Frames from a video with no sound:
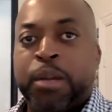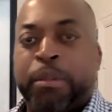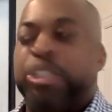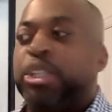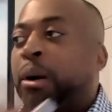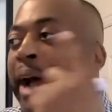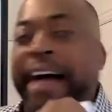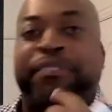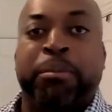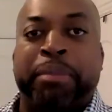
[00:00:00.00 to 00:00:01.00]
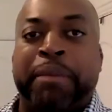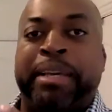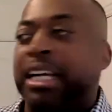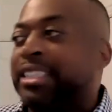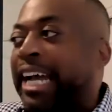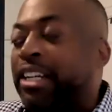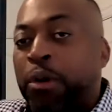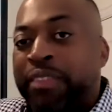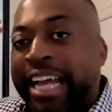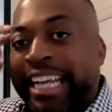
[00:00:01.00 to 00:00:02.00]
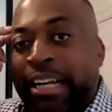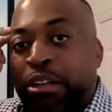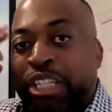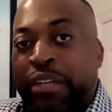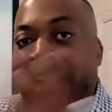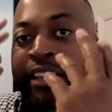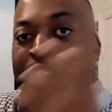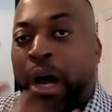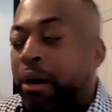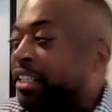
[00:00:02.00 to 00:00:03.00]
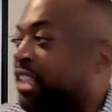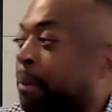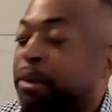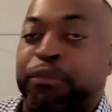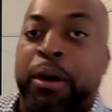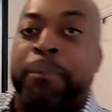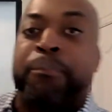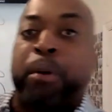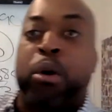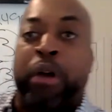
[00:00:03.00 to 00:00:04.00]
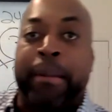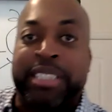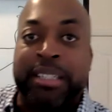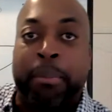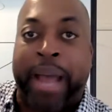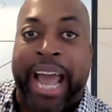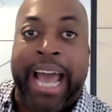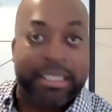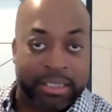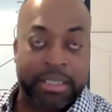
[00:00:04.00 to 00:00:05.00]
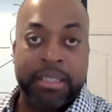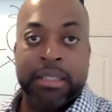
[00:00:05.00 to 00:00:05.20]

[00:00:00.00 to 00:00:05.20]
but you don't have to be because I know that energy of that thought is coming from programs in the past.